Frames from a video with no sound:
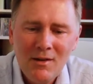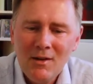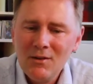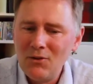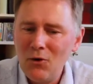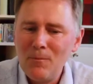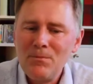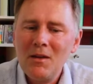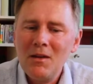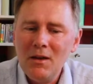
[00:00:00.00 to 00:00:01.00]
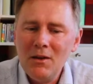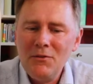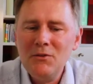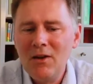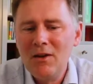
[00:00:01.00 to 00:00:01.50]
So if you
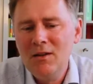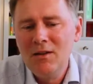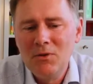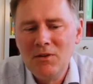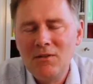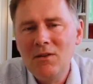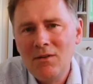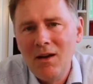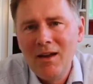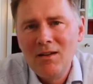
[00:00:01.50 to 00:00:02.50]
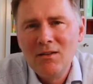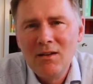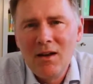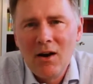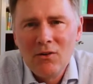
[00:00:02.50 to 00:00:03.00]
study linguistics, I can
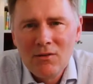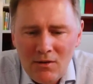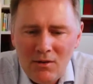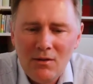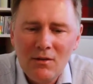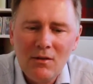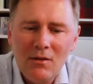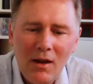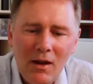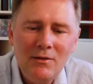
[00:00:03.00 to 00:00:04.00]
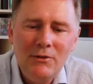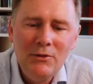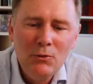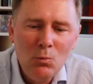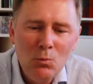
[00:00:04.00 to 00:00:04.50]
guarantee that
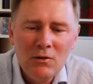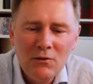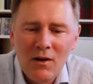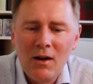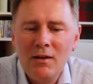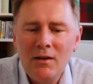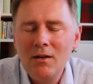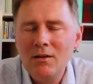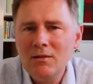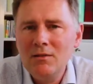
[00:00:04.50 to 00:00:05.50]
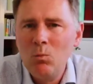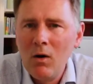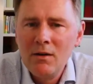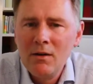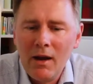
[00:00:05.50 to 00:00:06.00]
you will find at least
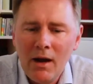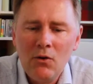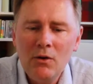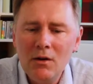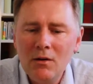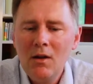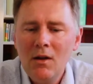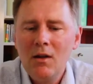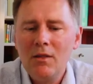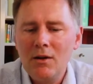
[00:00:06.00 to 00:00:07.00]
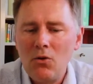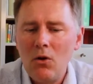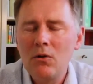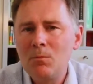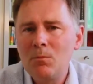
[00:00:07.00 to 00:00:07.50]
one area that
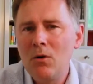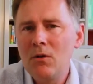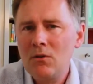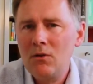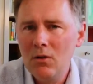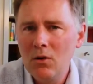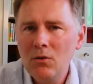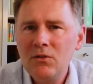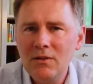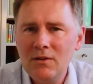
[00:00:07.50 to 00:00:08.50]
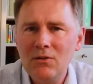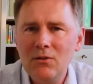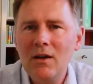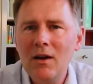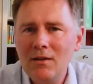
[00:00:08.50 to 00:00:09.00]
corresponds closely to
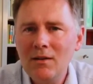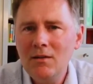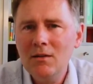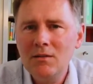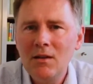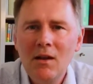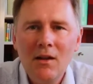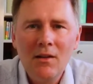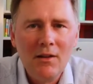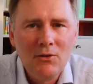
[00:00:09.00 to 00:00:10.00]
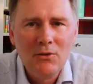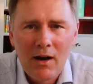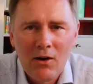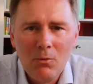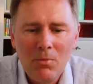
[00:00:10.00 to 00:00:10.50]
the ideas that you
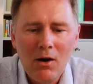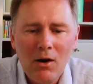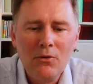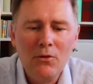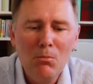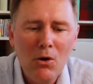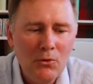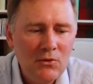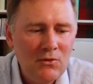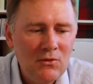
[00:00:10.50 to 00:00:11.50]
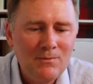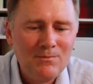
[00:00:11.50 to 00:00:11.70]
care about the most.